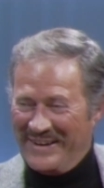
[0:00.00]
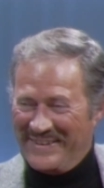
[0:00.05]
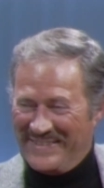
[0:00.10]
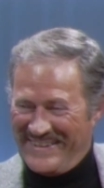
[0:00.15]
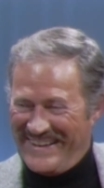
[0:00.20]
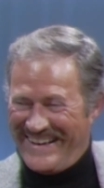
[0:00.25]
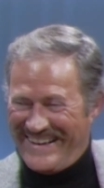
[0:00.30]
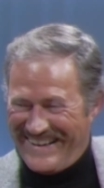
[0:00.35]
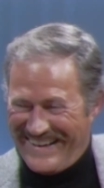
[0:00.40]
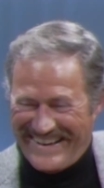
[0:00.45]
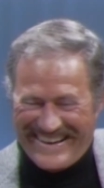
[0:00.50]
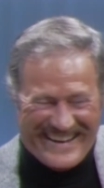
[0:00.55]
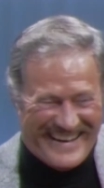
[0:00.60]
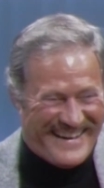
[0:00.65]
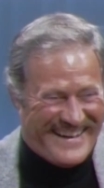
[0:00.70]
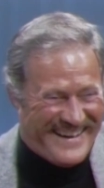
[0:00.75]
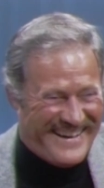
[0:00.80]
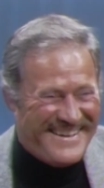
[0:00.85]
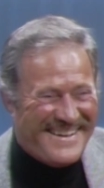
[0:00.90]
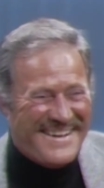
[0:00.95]

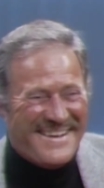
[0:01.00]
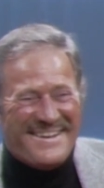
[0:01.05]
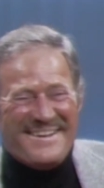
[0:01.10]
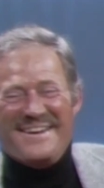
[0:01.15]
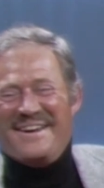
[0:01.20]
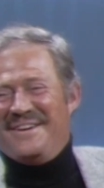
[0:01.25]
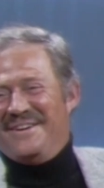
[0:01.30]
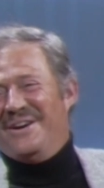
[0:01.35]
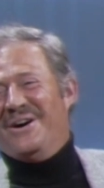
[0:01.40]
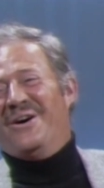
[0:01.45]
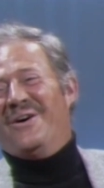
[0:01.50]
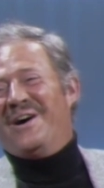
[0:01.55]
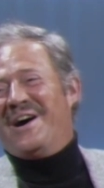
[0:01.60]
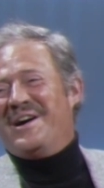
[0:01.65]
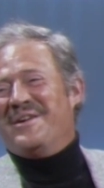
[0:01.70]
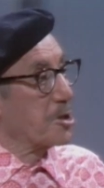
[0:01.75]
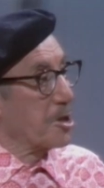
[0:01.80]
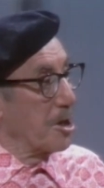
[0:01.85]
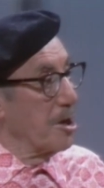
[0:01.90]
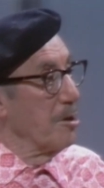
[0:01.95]

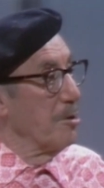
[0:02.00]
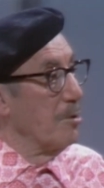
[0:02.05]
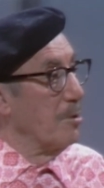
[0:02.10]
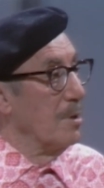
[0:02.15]
I, true, I, I,